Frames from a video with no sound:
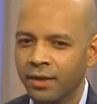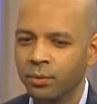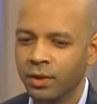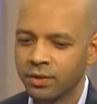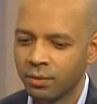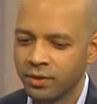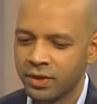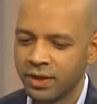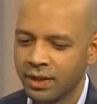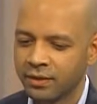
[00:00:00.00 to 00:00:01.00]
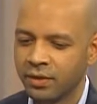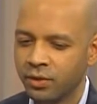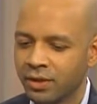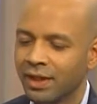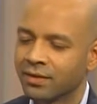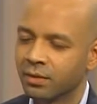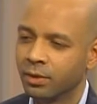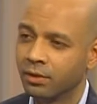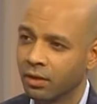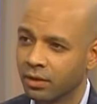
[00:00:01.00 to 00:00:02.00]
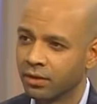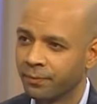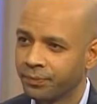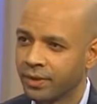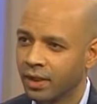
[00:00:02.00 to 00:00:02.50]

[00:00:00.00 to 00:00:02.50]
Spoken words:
And once you can get there, you can last a little bit longer.